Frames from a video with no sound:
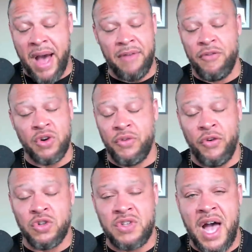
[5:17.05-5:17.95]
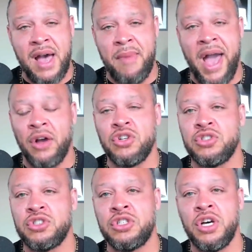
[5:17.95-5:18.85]
I, for the first time, I
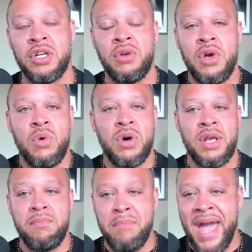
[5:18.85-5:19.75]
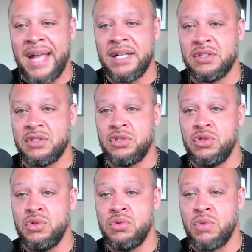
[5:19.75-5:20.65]
understood what it meant
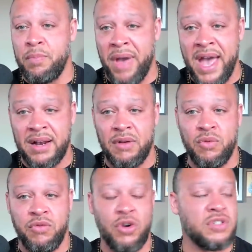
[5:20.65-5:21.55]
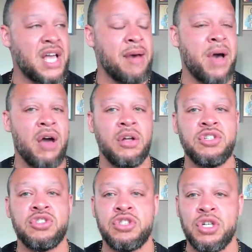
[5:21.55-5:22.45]
to repent. First time I
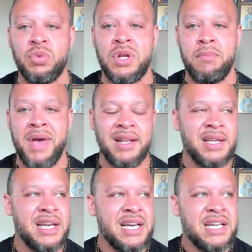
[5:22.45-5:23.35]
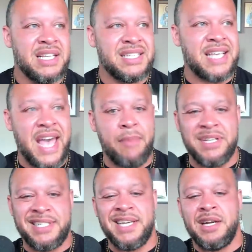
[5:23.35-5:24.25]
understood what it meant to say I'm a
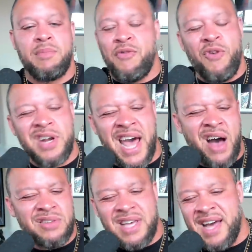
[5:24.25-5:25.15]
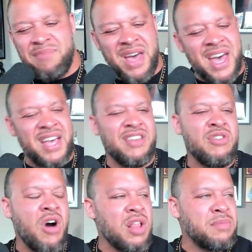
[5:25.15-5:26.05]
sinner. Before that, I was like, man, you
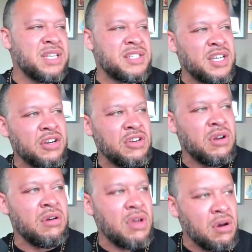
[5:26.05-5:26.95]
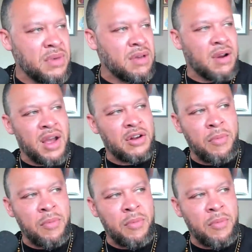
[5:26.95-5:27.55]
calling me a sinner? You don't know me, right?